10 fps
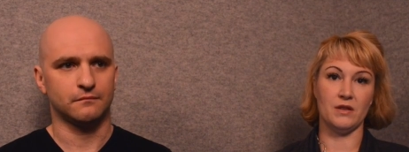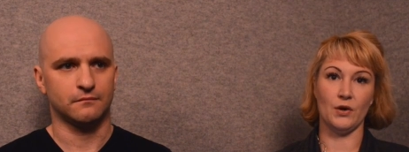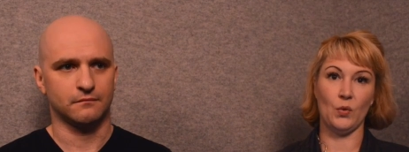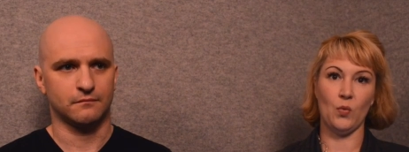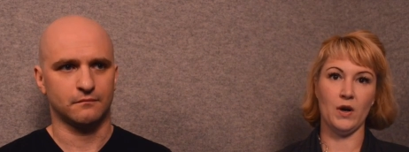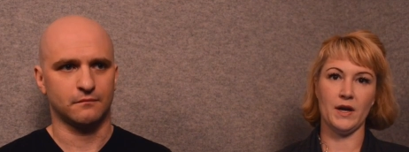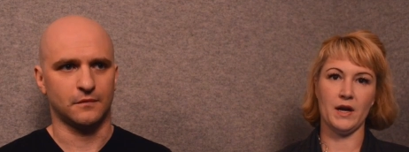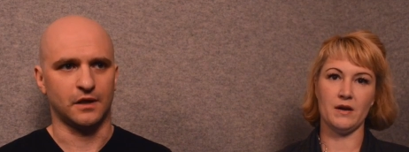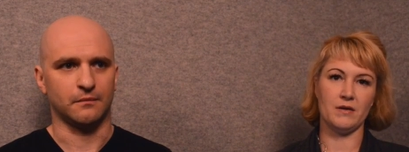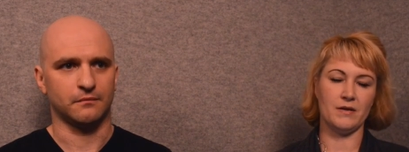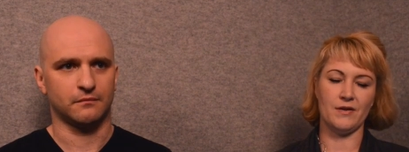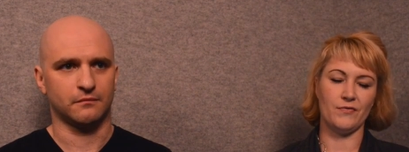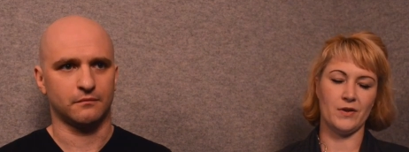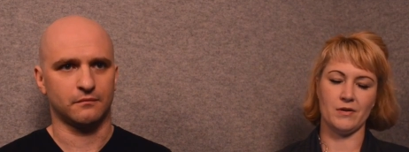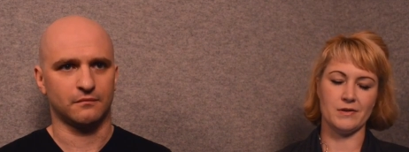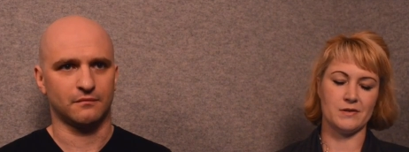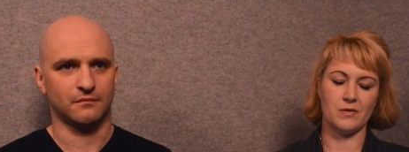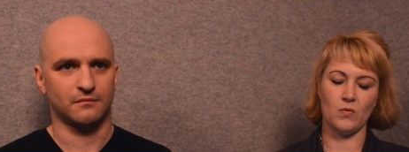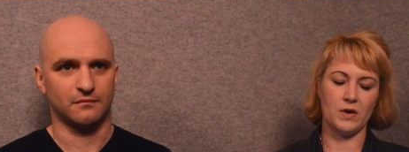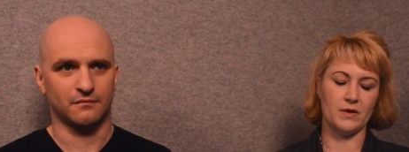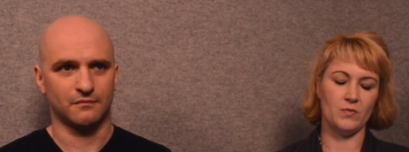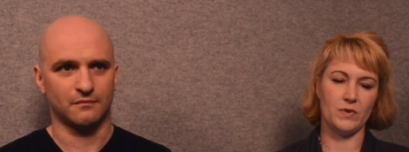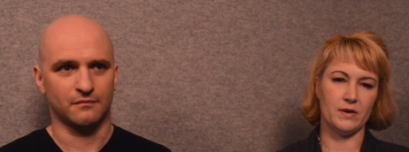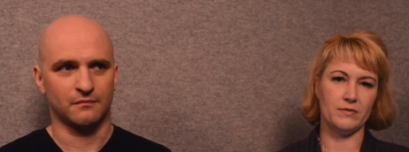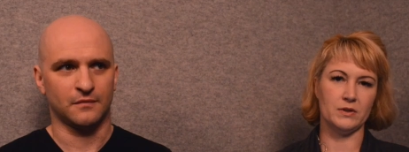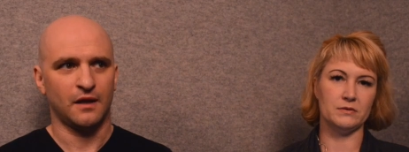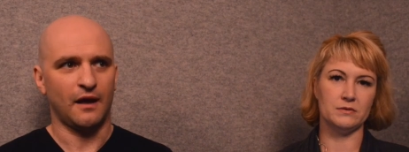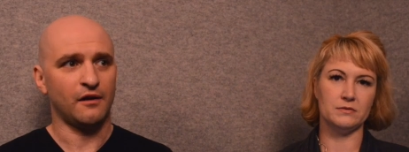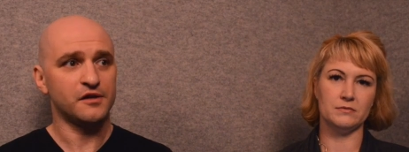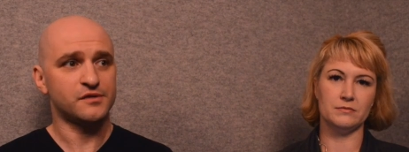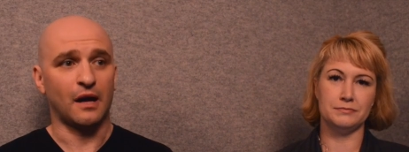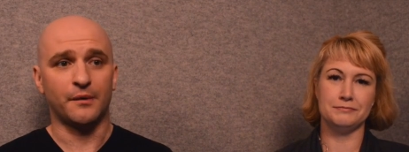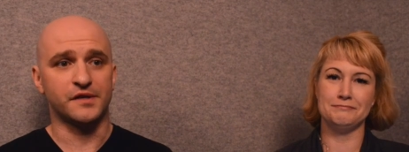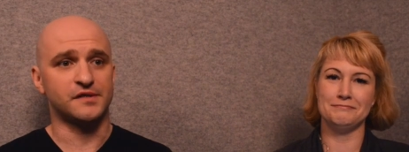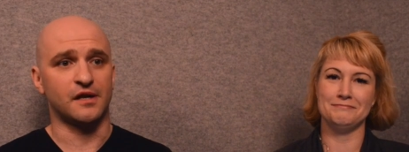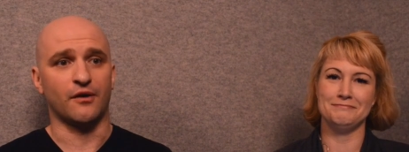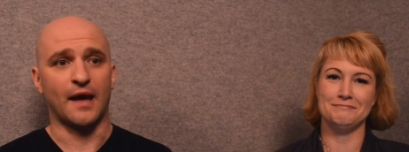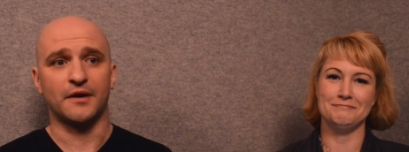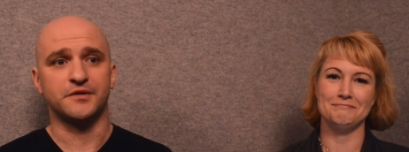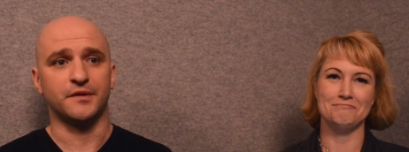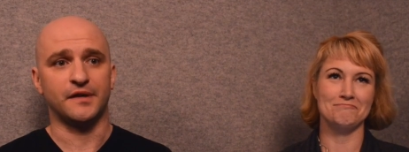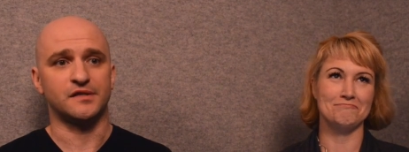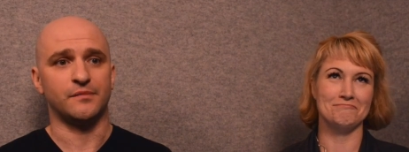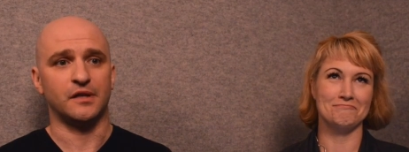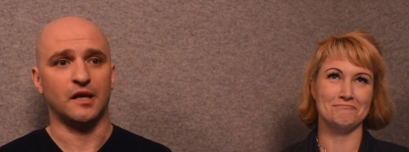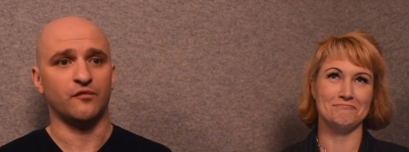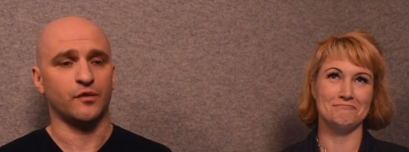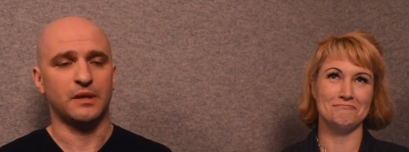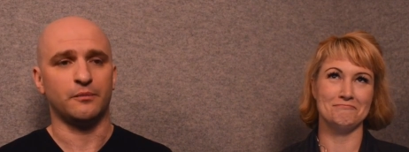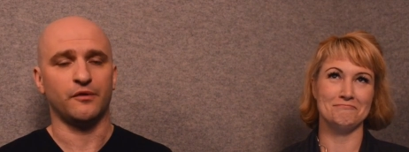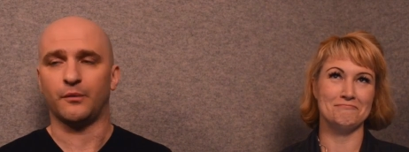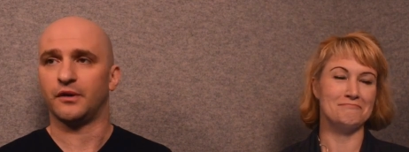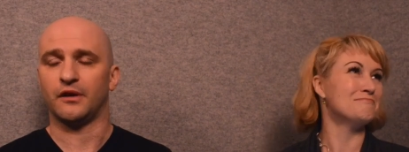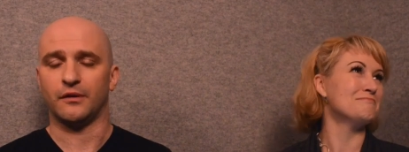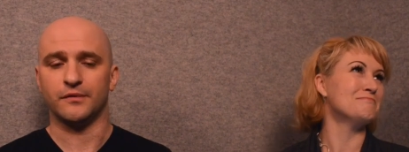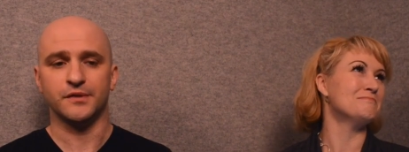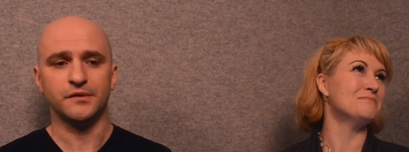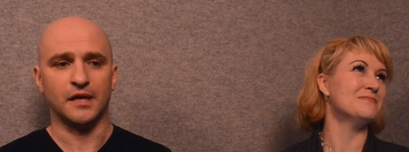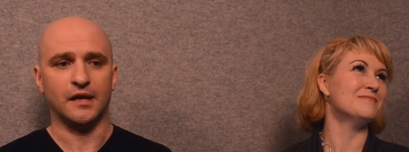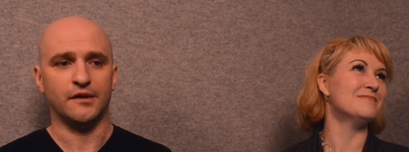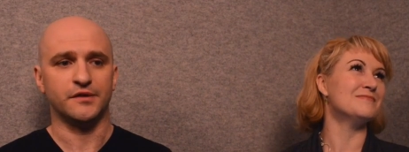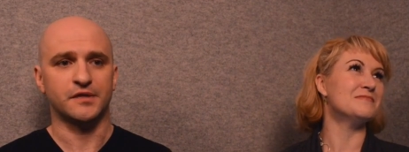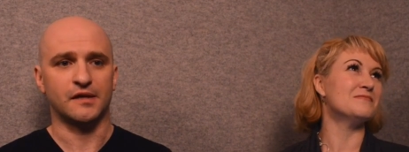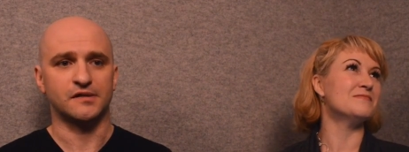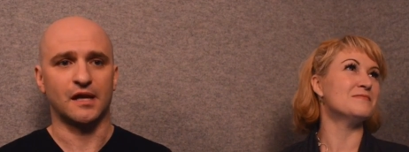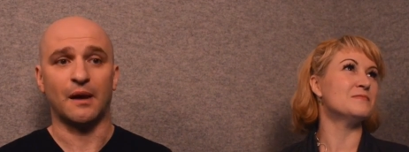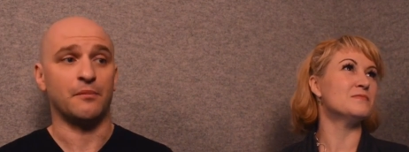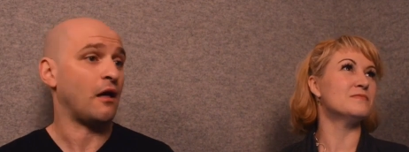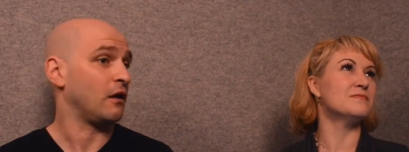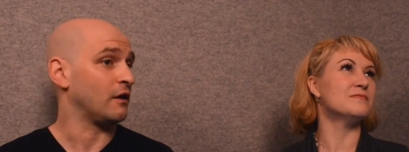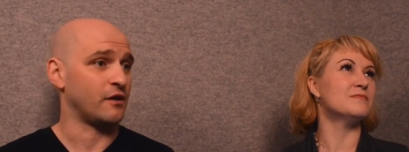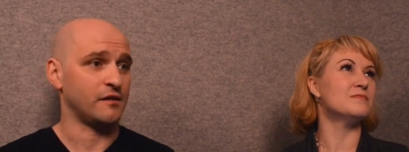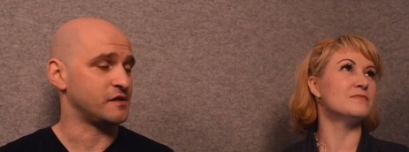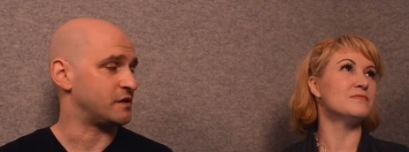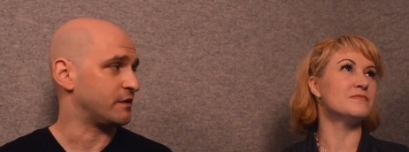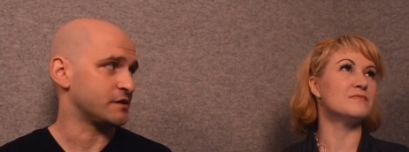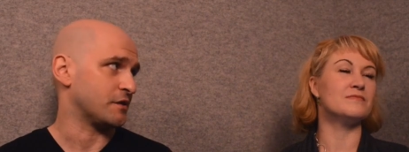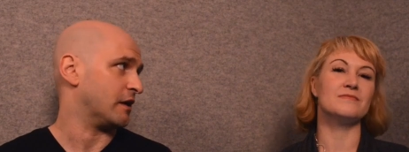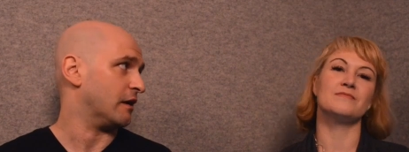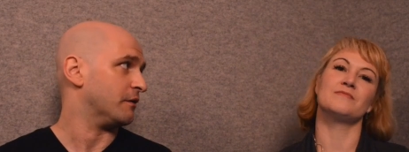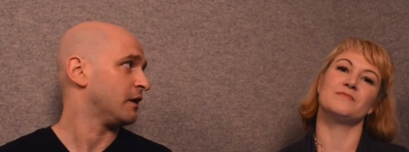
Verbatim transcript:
Speaker 1: the one, and yeah. if there is the one,
Speaker 2: whatever. And also, I would just say your attitude needs to be even with people that that you do date, you just kind of say, I'm not looking for anything serious right now.